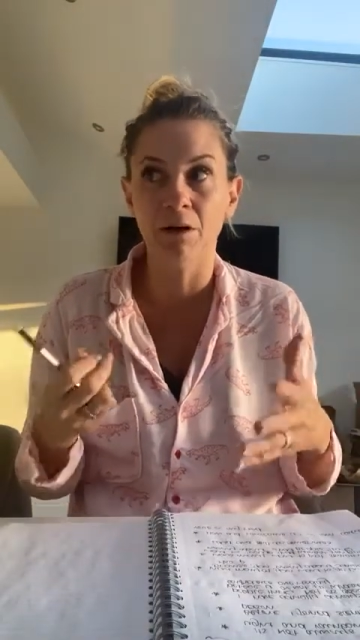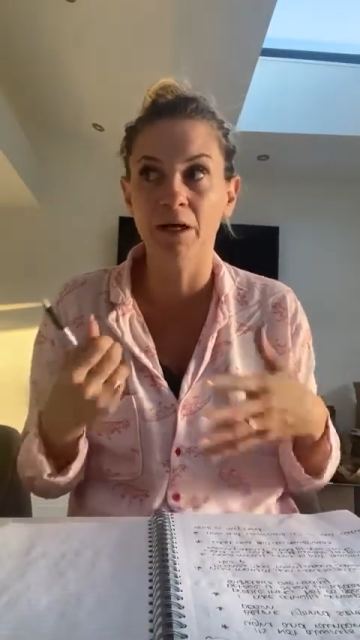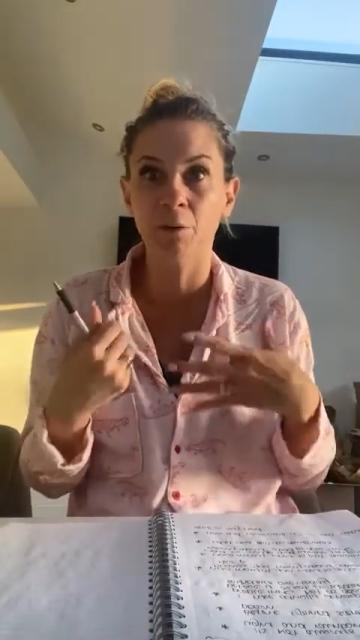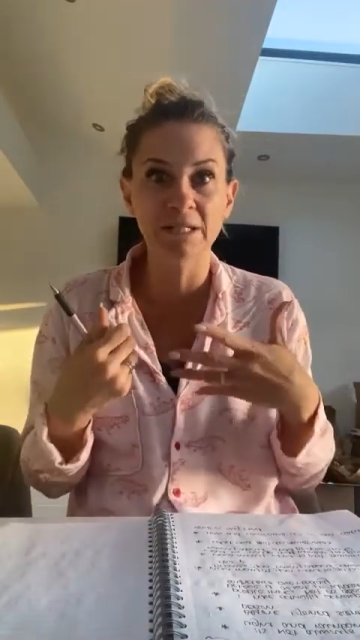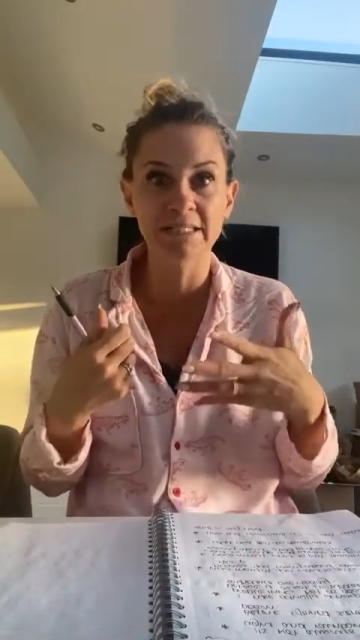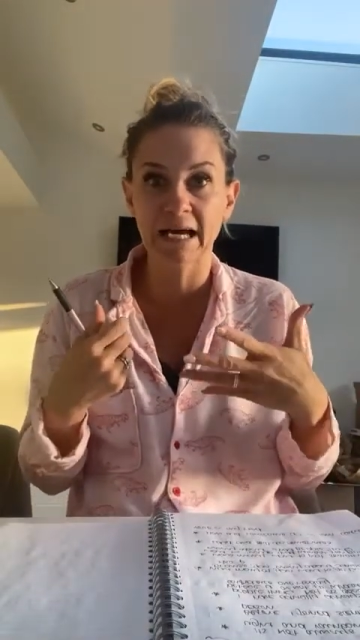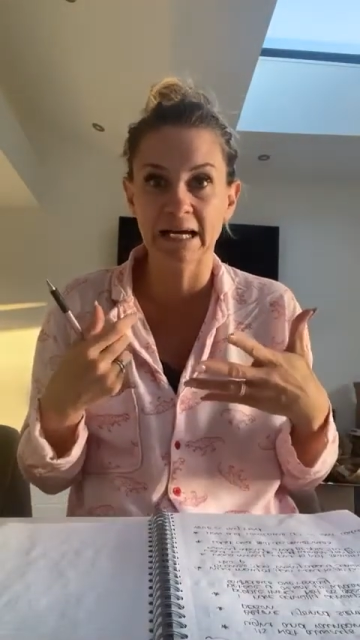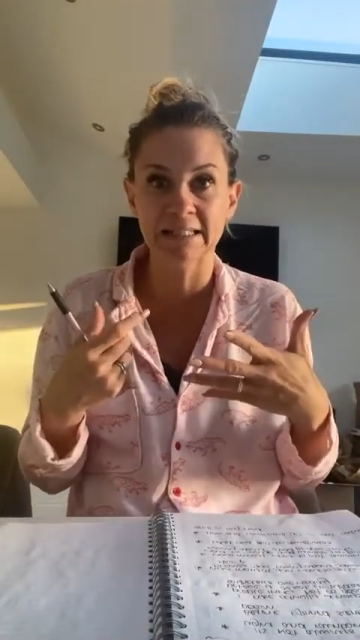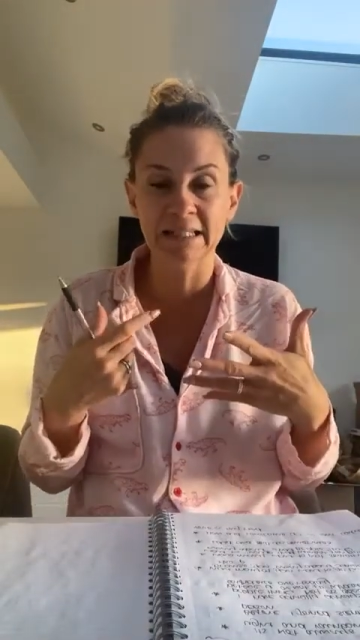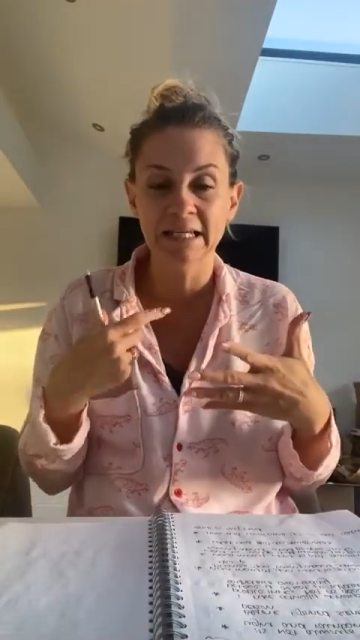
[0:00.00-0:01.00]
I always
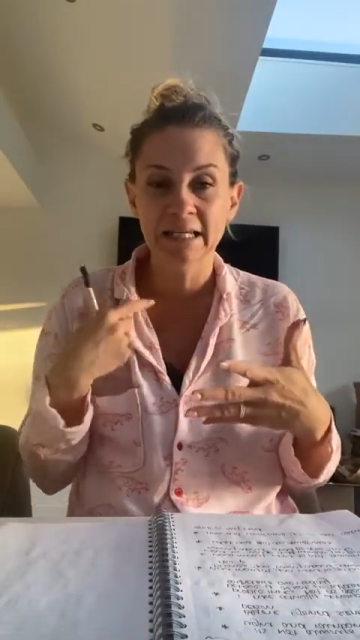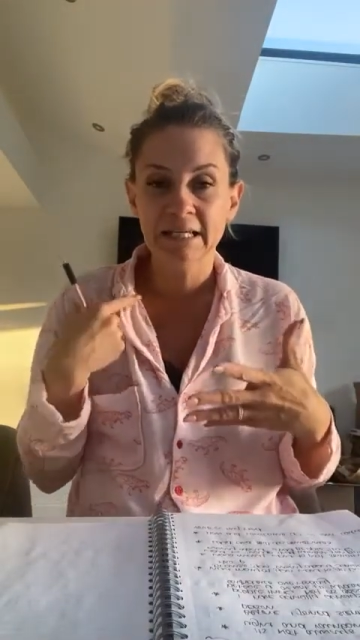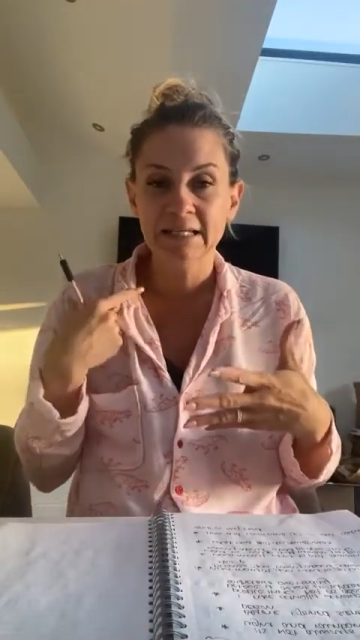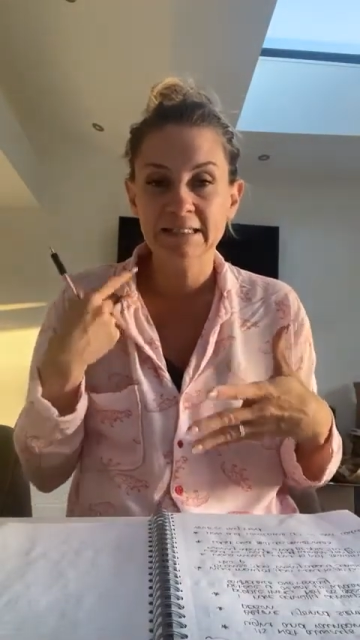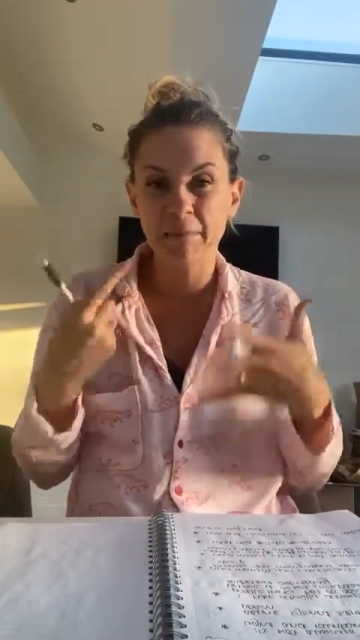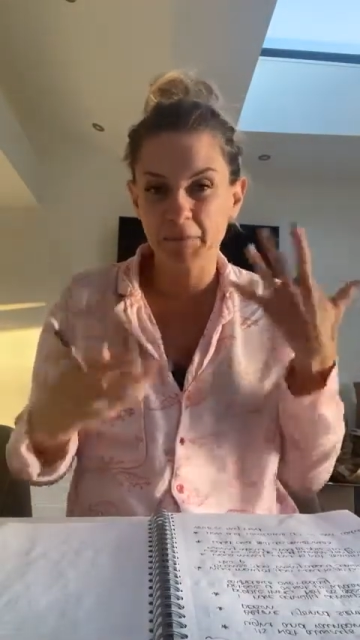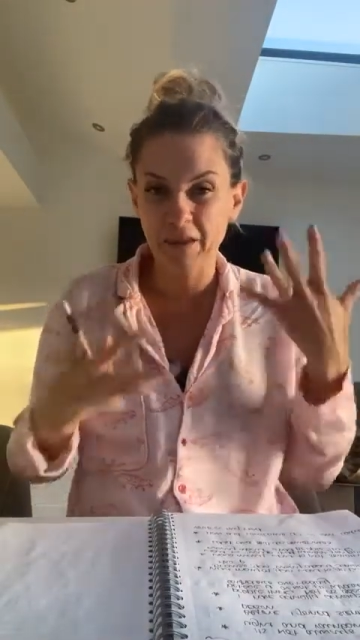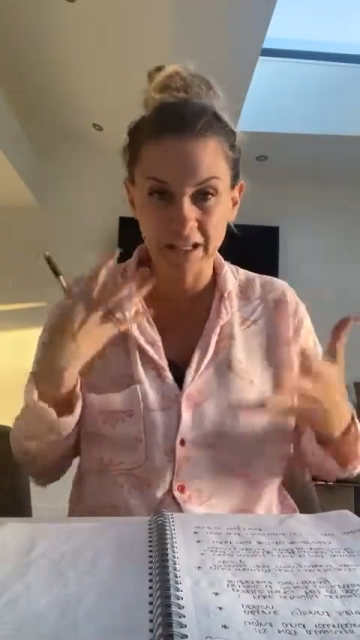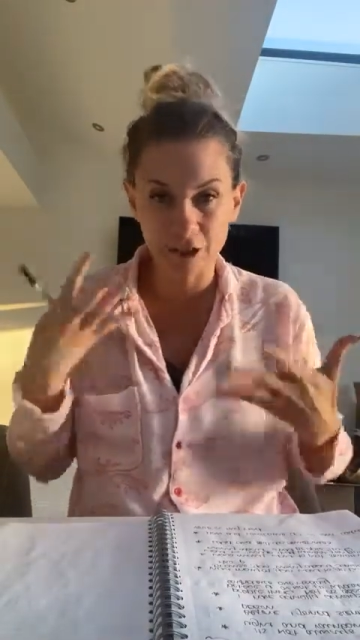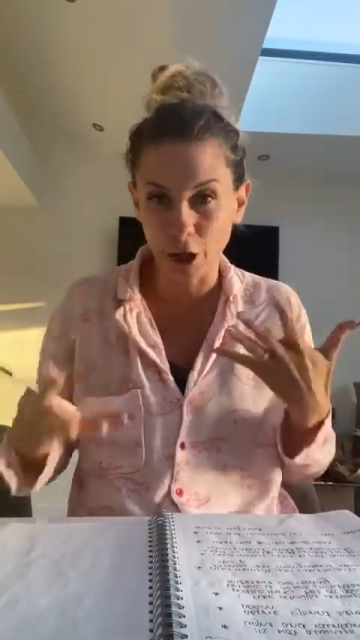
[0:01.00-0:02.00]
had
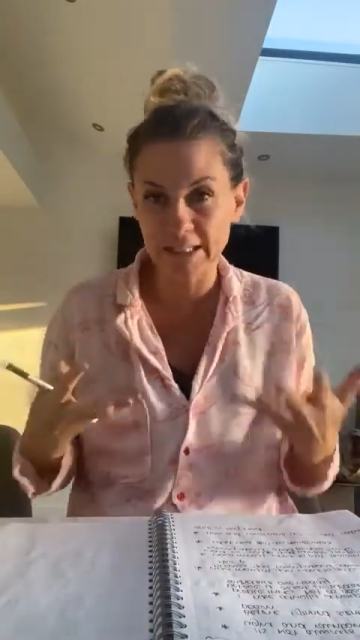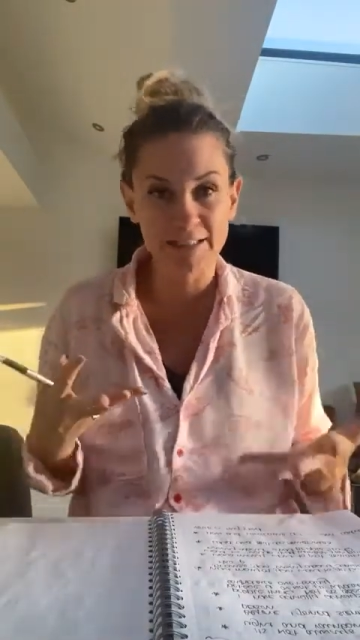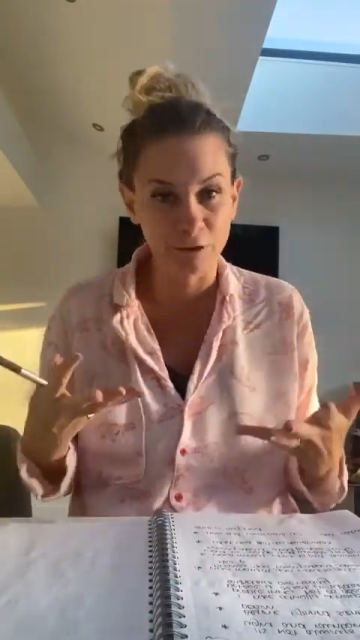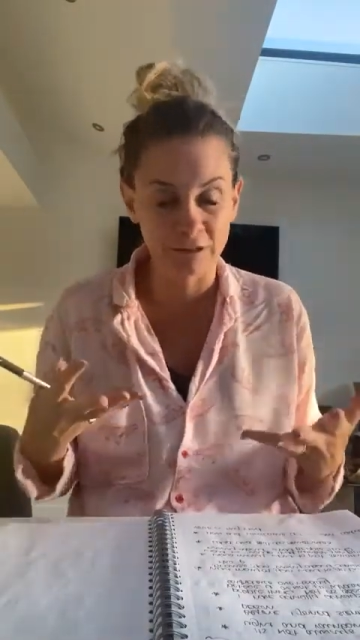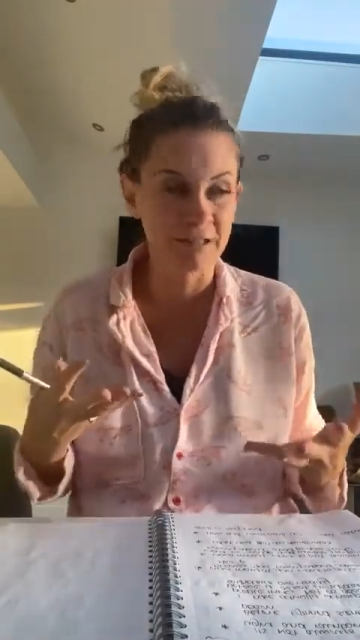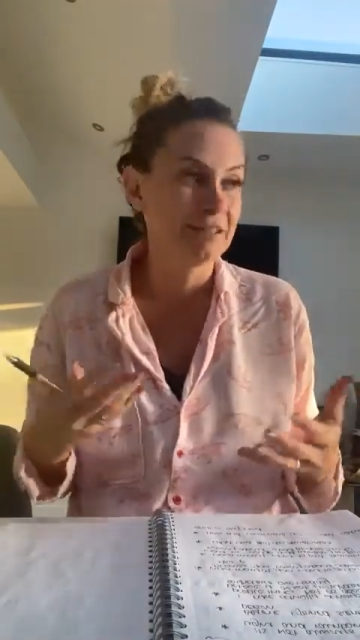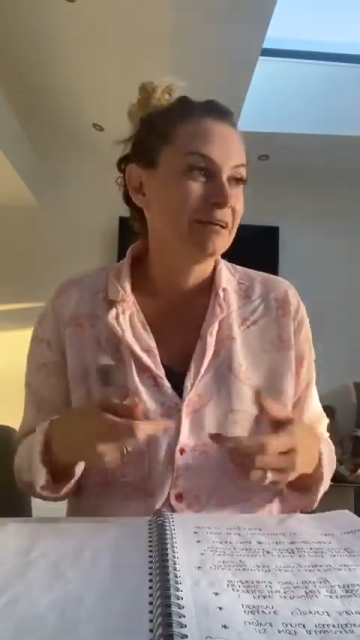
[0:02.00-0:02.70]
something nice on.